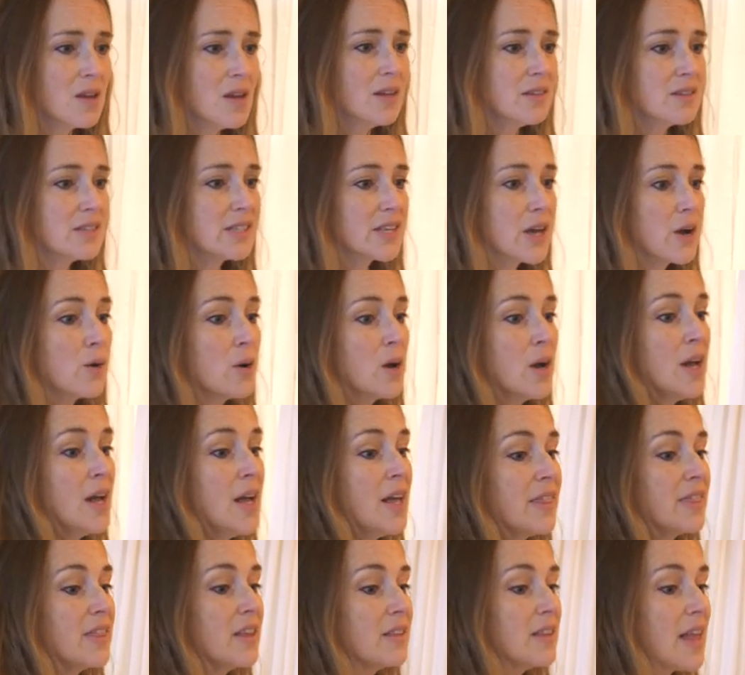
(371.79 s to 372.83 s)
And so
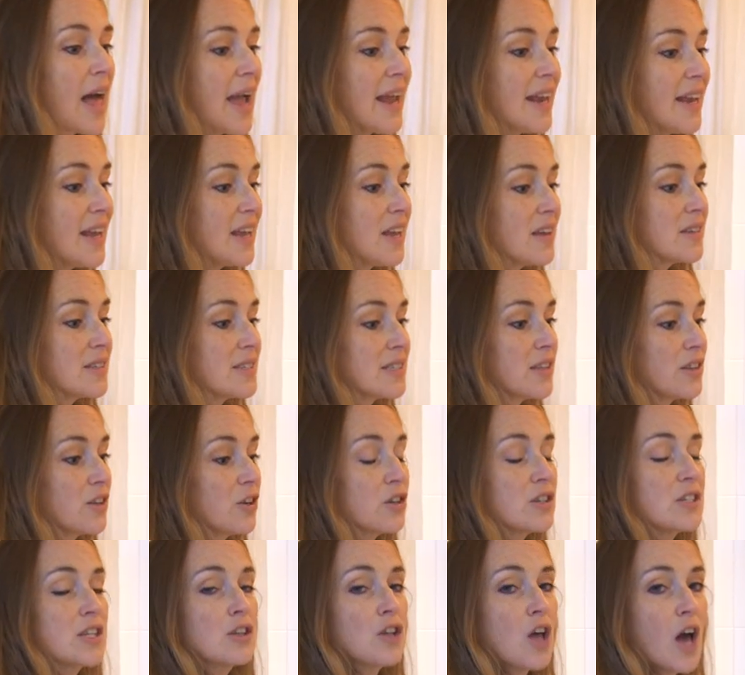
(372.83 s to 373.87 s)
the lighting is,
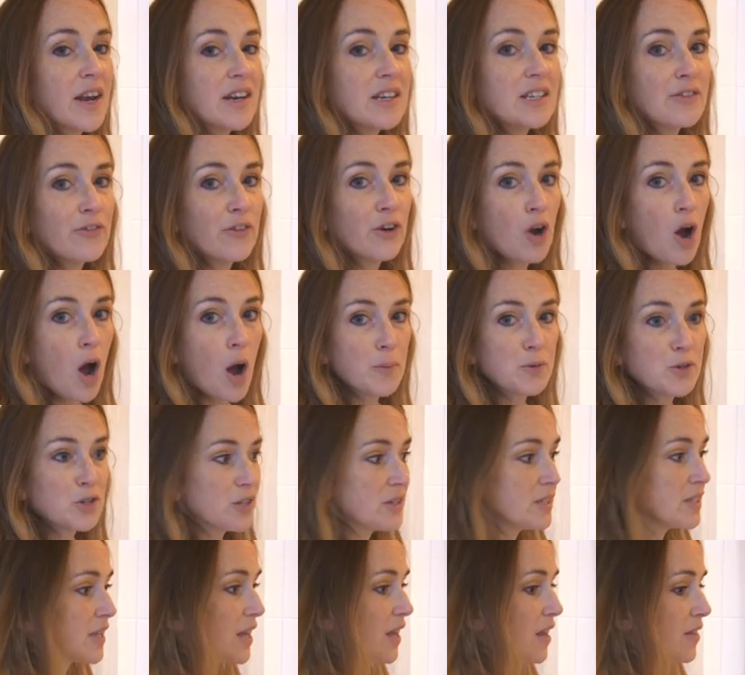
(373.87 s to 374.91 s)
there's a lot of different
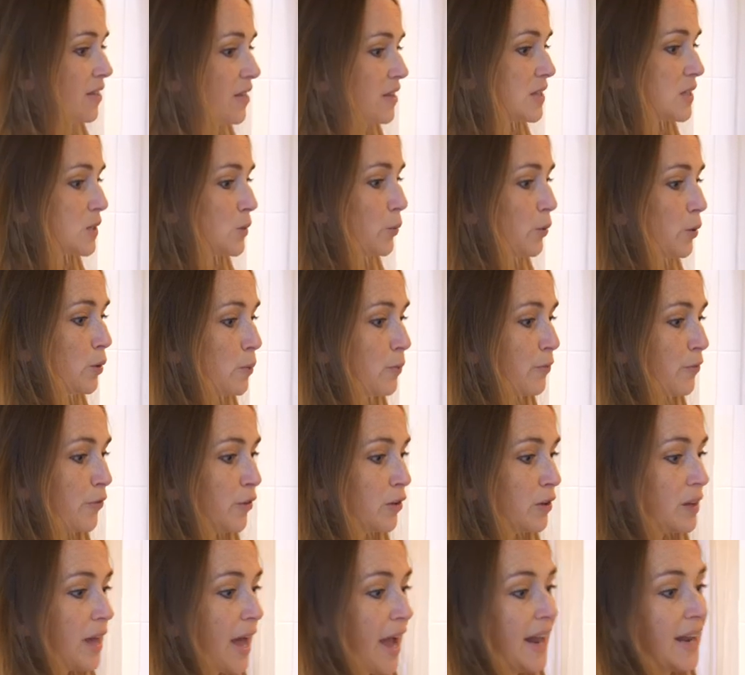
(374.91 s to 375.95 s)
options in this room
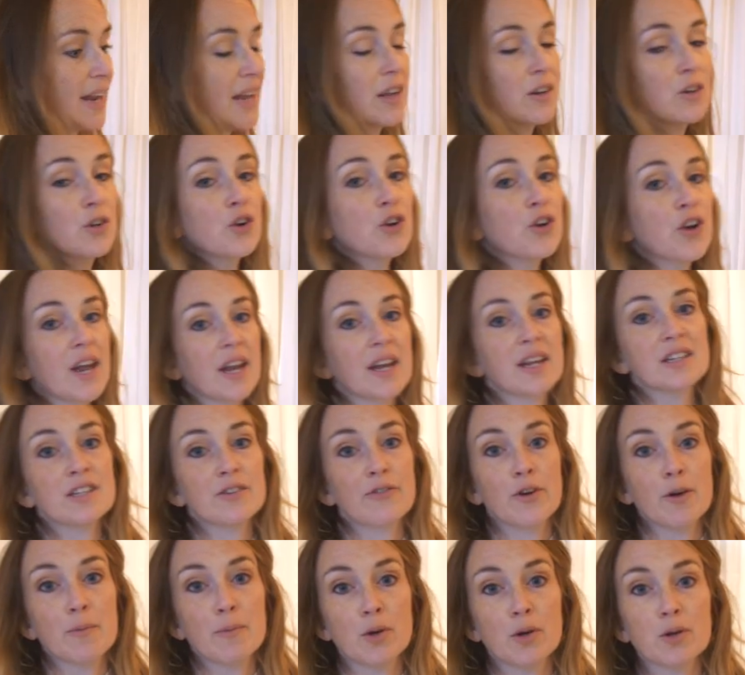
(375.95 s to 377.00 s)
for lighting and creating
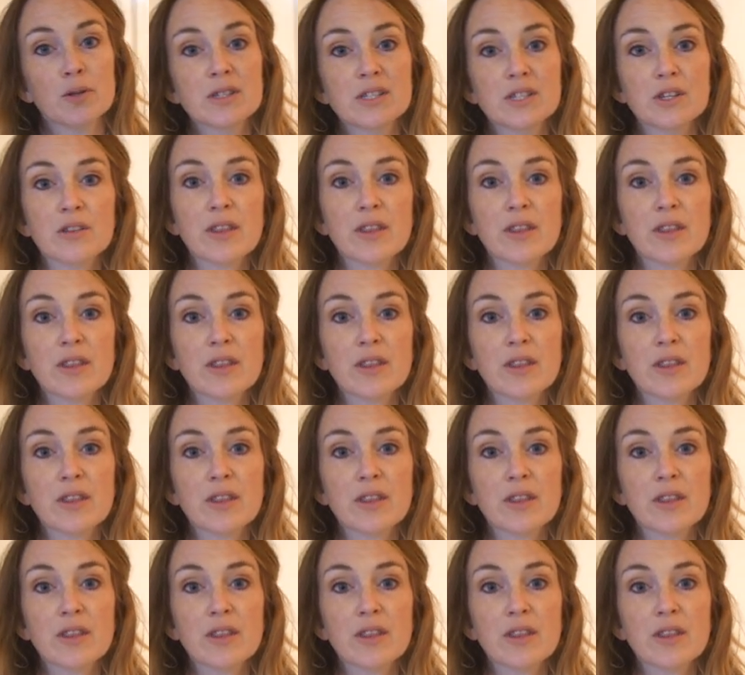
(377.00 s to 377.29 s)
different moods.